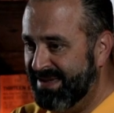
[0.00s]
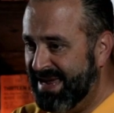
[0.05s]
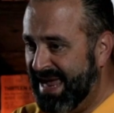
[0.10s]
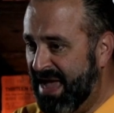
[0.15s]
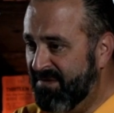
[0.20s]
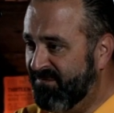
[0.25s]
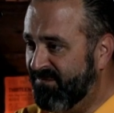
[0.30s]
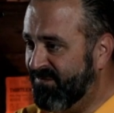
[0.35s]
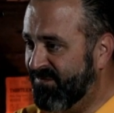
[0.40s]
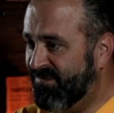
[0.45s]

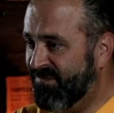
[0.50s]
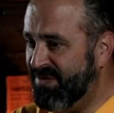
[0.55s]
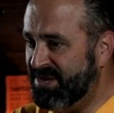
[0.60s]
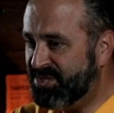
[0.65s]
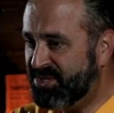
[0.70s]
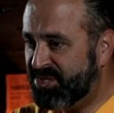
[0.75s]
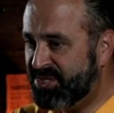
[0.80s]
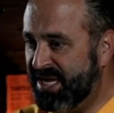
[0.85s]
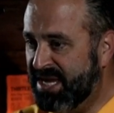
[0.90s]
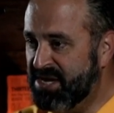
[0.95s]
Every
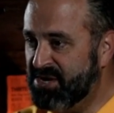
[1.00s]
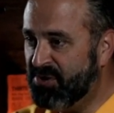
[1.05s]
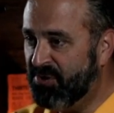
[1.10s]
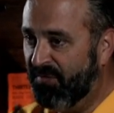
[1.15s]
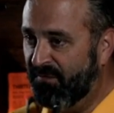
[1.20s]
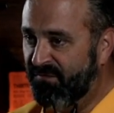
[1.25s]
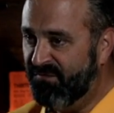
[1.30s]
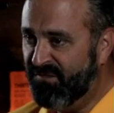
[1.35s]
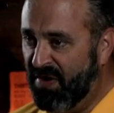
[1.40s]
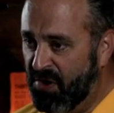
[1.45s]

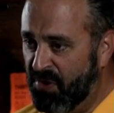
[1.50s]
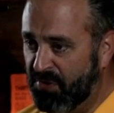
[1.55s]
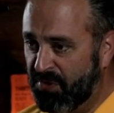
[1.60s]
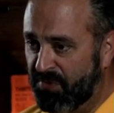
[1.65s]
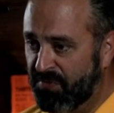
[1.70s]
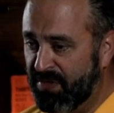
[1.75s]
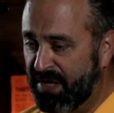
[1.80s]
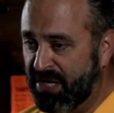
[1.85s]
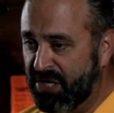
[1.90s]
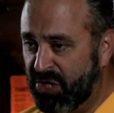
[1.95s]
single
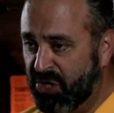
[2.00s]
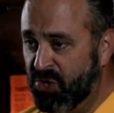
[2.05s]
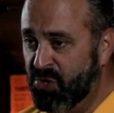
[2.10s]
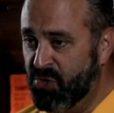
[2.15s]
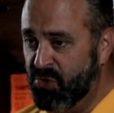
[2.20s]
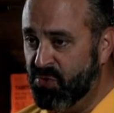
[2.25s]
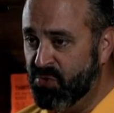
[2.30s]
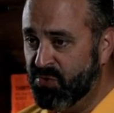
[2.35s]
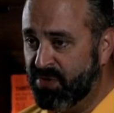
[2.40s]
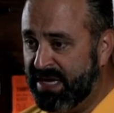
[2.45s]
photo that
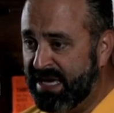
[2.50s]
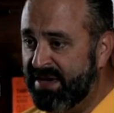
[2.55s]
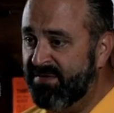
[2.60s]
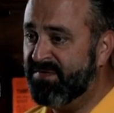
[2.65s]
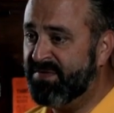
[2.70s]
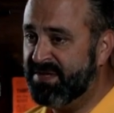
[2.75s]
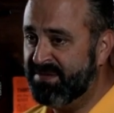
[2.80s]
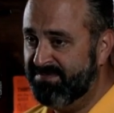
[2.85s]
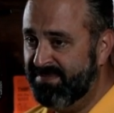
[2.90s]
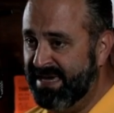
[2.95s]
you give
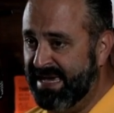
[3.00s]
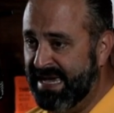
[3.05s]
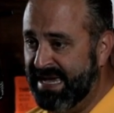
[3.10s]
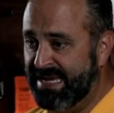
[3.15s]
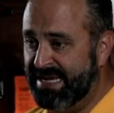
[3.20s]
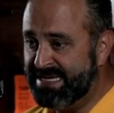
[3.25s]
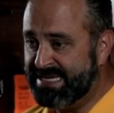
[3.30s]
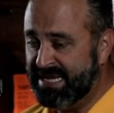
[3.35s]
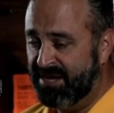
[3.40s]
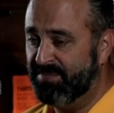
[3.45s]
to me
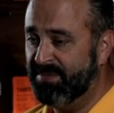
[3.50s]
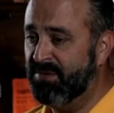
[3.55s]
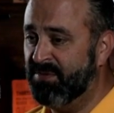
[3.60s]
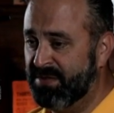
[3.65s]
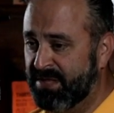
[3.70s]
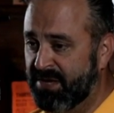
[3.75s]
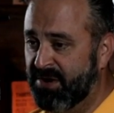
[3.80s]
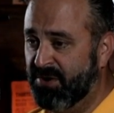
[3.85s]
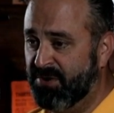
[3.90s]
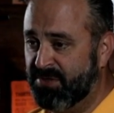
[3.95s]
to tell me what
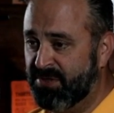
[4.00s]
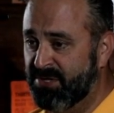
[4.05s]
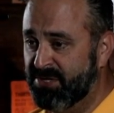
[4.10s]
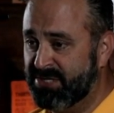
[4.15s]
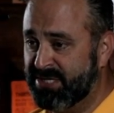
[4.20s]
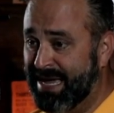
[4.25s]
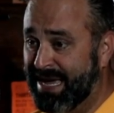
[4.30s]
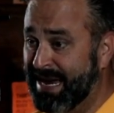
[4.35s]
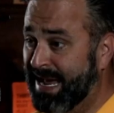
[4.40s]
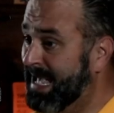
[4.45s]
the earth looks
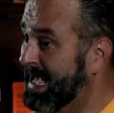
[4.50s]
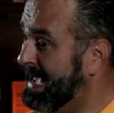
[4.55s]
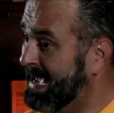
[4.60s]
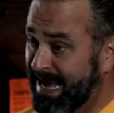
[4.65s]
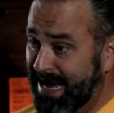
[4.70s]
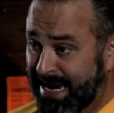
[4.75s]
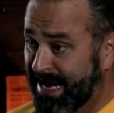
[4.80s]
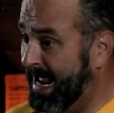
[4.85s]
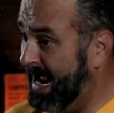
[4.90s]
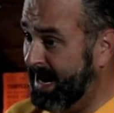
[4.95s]
like,
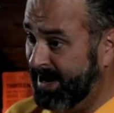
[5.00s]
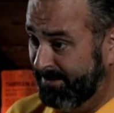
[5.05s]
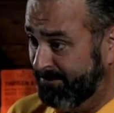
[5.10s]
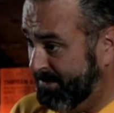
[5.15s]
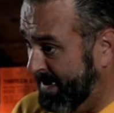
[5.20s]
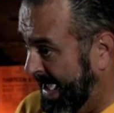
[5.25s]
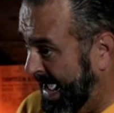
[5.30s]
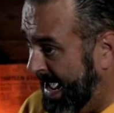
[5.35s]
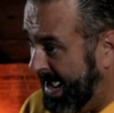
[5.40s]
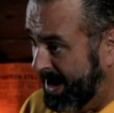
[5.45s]
it ain't a
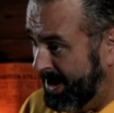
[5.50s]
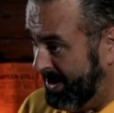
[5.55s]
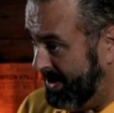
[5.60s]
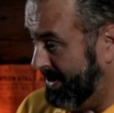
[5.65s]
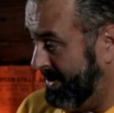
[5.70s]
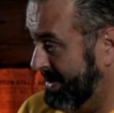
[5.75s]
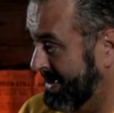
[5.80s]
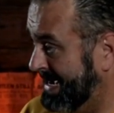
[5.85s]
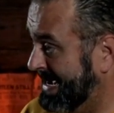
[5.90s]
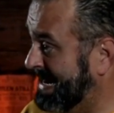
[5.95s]

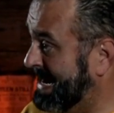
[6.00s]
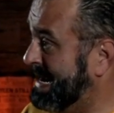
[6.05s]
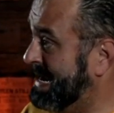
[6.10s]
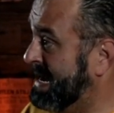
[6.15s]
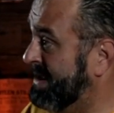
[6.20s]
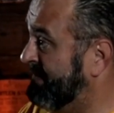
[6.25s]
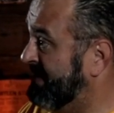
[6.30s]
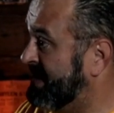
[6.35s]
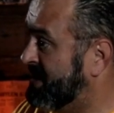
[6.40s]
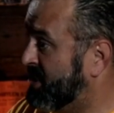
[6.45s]
pear. It ain't
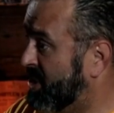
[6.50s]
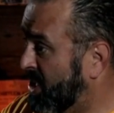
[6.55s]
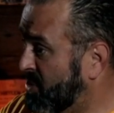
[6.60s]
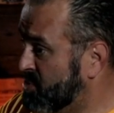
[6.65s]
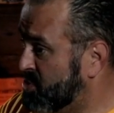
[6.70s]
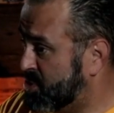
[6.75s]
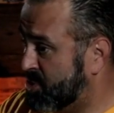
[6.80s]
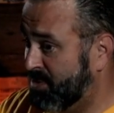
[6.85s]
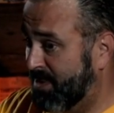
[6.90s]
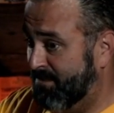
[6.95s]
even
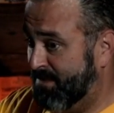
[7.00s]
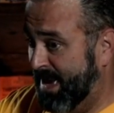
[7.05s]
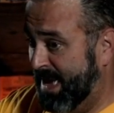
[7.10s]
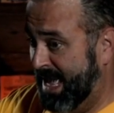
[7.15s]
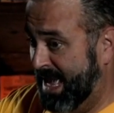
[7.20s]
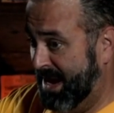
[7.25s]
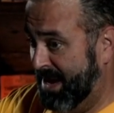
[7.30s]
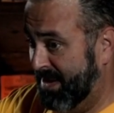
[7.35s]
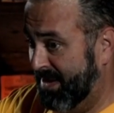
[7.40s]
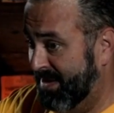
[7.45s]
close to a
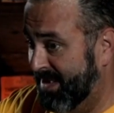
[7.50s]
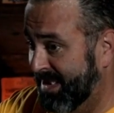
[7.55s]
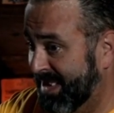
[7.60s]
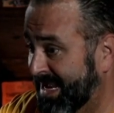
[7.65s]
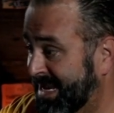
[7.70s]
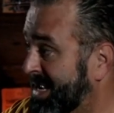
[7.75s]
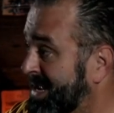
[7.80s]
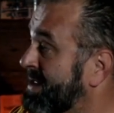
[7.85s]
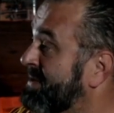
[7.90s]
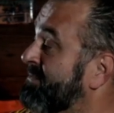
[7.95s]
pear.
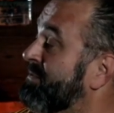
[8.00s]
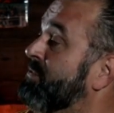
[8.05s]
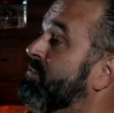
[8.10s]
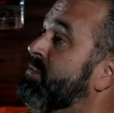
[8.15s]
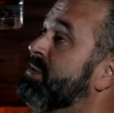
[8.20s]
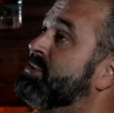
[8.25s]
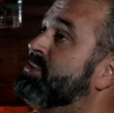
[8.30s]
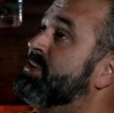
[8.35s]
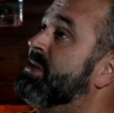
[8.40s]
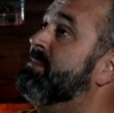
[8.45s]
It doesn't even
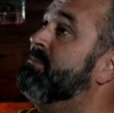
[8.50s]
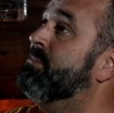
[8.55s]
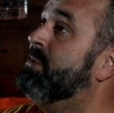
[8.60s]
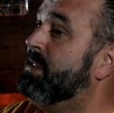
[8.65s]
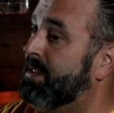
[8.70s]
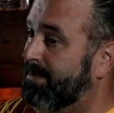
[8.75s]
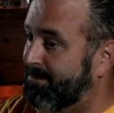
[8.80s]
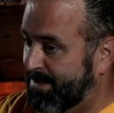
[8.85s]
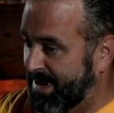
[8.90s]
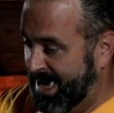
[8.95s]

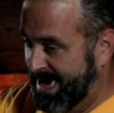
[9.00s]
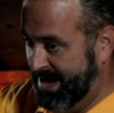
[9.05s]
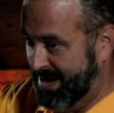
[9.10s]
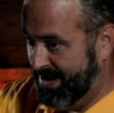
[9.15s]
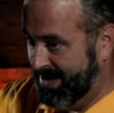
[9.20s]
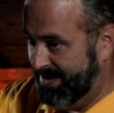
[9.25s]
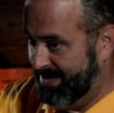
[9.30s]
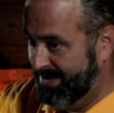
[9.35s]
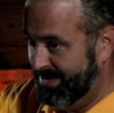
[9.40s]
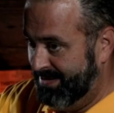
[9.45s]
resemble a
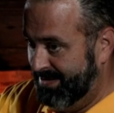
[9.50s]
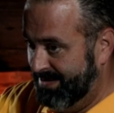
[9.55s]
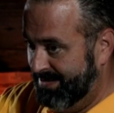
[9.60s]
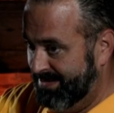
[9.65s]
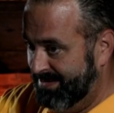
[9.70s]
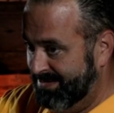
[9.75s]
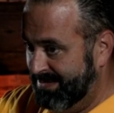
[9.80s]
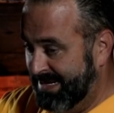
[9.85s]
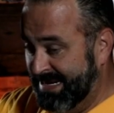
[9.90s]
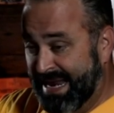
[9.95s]
pear.
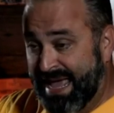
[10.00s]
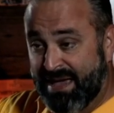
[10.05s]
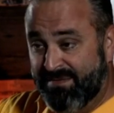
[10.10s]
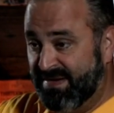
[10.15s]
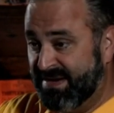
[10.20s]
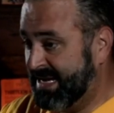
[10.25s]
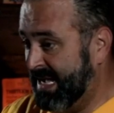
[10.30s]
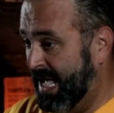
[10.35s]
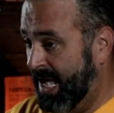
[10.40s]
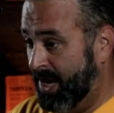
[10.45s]
An
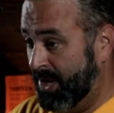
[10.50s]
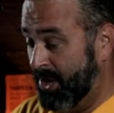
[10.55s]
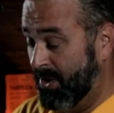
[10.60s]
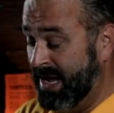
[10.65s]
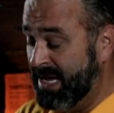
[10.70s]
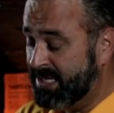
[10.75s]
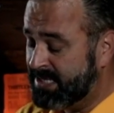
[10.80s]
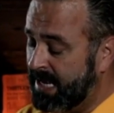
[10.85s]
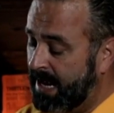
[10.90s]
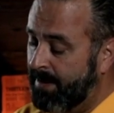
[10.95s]
avocado.
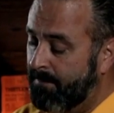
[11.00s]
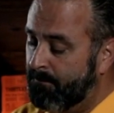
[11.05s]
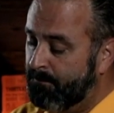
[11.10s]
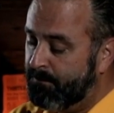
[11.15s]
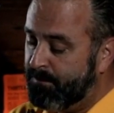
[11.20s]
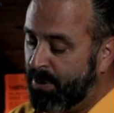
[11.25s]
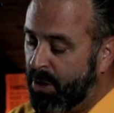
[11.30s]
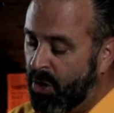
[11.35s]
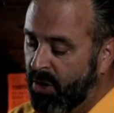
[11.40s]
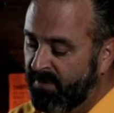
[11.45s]
It's a
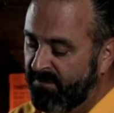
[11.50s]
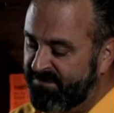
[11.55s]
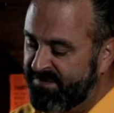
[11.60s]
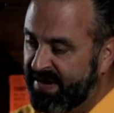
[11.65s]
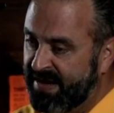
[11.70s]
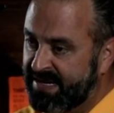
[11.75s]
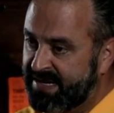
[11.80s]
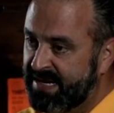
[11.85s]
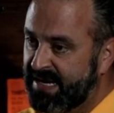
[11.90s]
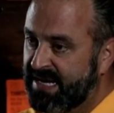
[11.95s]

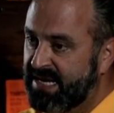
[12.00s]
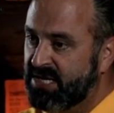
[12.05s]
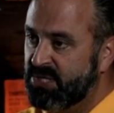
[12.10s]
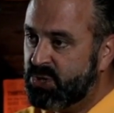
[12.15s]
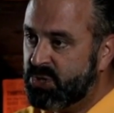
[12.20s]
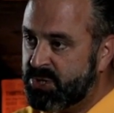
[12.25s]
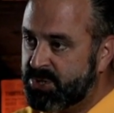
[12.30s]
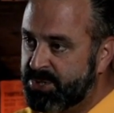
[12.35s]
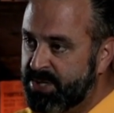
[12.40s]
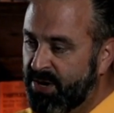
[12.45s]
perfect
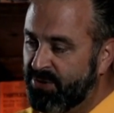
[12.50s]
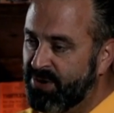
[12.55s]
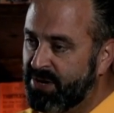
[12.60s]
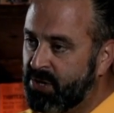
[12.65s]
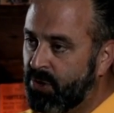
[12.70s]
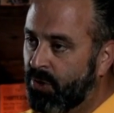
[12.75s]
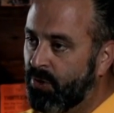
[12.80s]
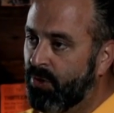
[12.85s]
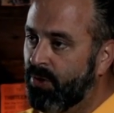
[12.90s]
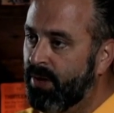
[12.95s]

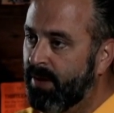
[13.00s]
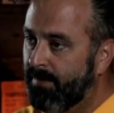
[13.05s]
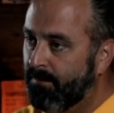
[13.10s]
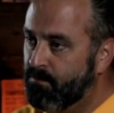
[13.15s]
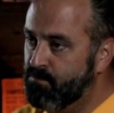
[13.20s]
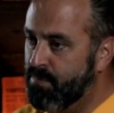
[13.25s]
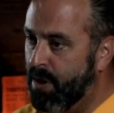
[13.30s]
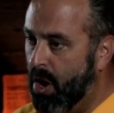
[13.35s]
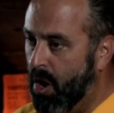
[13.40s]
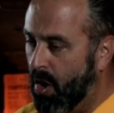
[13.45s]
spherical
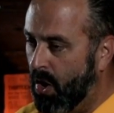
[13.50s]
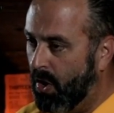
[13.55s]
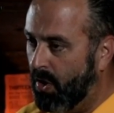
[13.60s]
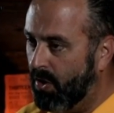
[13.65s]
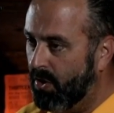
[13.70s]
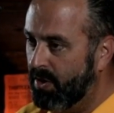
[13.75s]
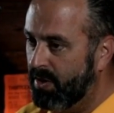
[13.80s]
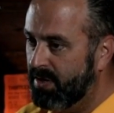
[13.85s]
ball.